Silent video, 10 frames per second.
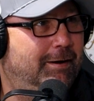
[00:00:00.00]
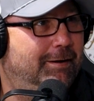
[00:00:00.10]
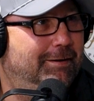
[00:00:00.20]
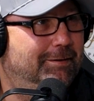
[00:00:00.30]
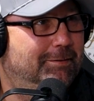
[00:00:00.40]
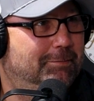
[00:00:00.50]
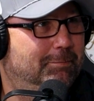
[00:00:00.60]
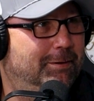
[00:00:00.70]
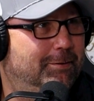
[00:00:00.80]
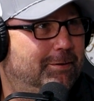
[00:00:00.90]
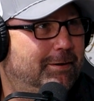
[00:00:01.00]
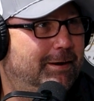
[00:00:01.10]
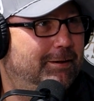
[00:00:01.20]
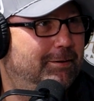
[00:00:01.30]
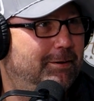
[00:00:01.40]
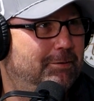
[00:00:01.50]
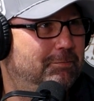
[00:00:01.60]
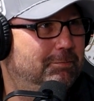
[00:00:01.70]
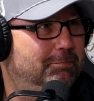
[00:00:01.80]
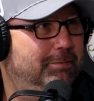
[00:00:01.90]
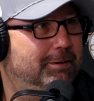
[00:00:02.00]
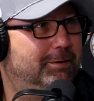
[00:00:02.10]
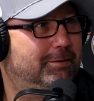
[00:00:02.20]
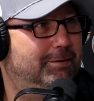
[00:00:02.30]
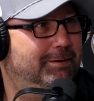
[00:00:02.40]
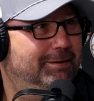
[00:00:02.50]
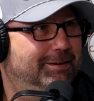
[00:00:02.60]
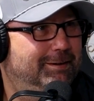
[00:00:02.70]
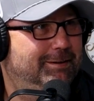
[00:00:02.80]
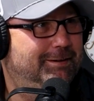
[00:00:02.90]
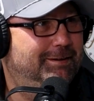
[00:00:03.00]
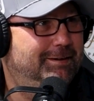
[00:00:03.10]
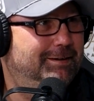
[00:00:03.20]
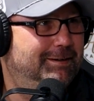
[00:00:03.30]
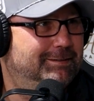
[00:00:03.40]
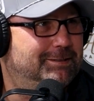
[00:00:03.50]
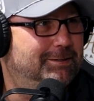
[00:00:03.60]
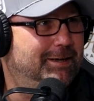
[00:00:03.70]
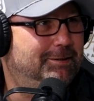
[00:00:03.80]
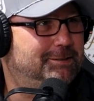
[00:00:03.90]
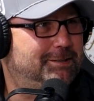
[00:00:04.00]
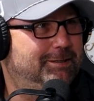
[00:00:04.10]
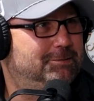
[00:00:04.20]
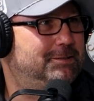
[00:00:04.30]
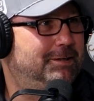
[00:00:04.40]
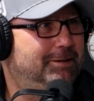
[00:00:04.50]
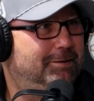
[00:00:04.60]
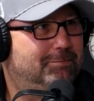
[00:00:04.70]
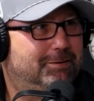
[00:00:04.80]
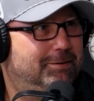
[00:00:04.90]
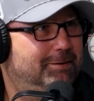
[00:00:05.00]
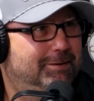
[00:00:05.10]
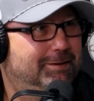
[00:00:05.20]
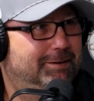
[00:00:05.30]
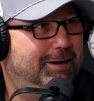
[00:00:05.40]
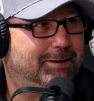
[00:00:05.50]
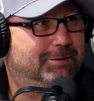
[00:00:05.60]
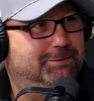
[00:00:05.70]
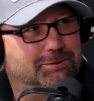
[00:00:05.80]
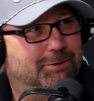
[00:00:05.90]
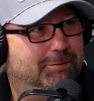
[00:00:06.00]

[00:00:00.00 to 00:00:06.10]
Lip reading: hot Miller High Life beer. It's the nastiest thing ever. I couldn't